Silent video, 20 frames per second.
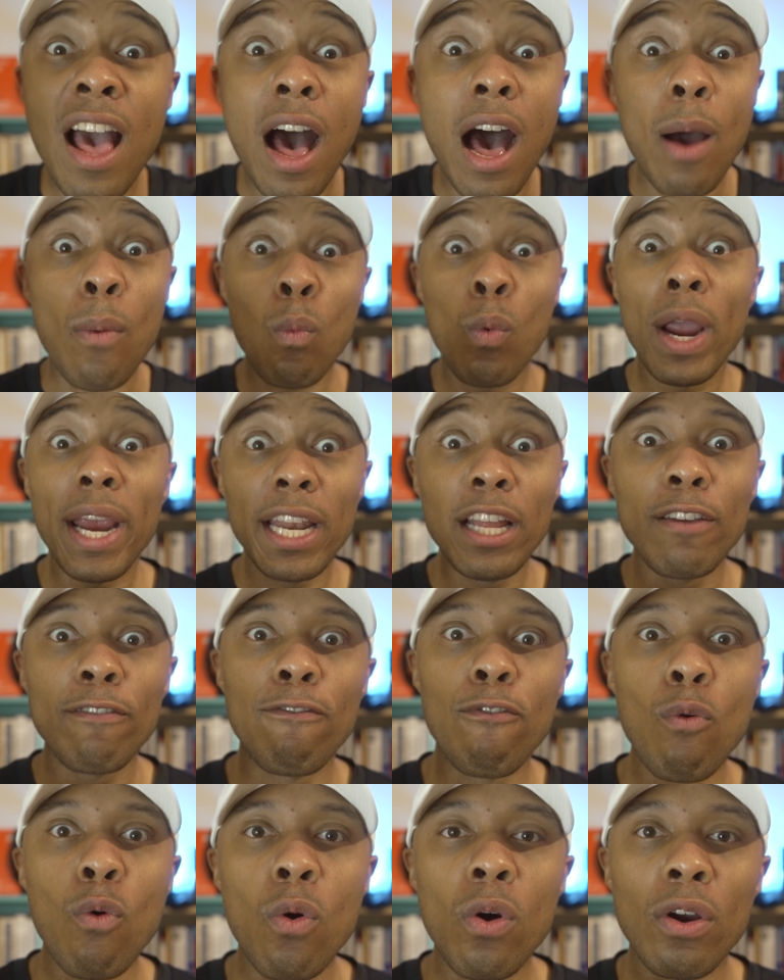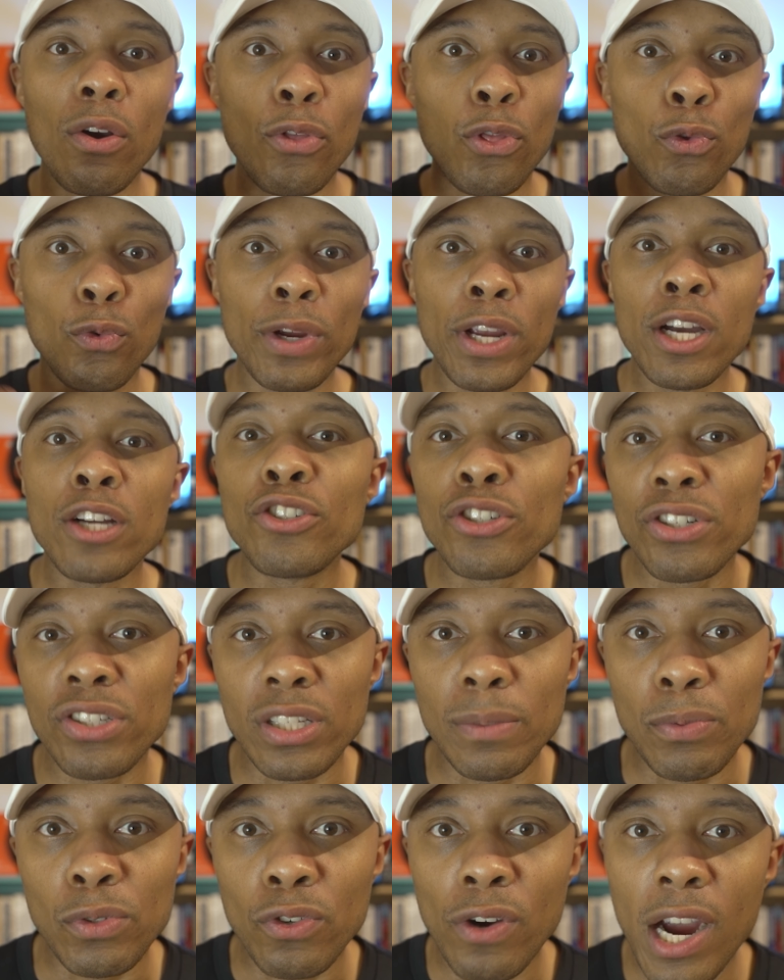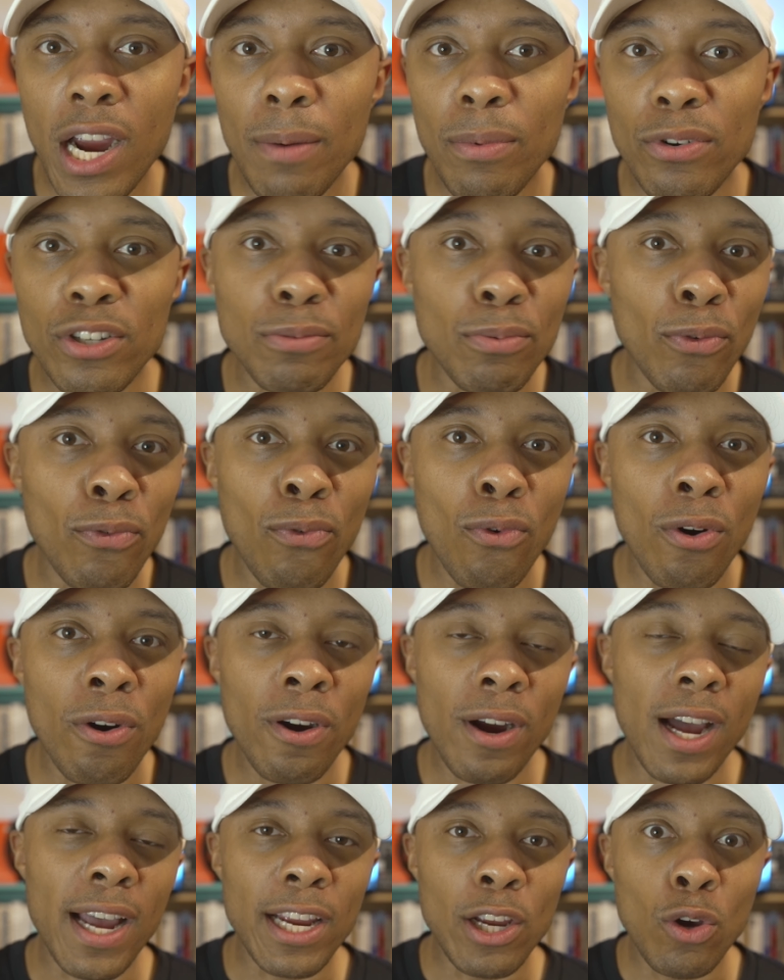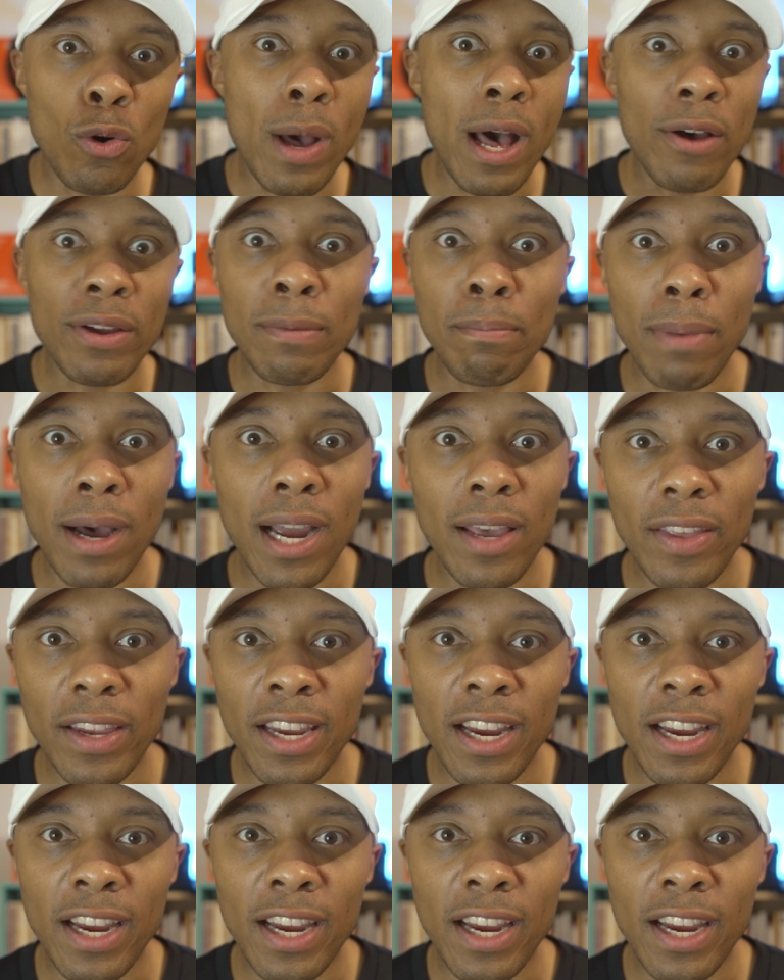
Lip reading: I'm waiting for 300 subscribers before I go out and buy the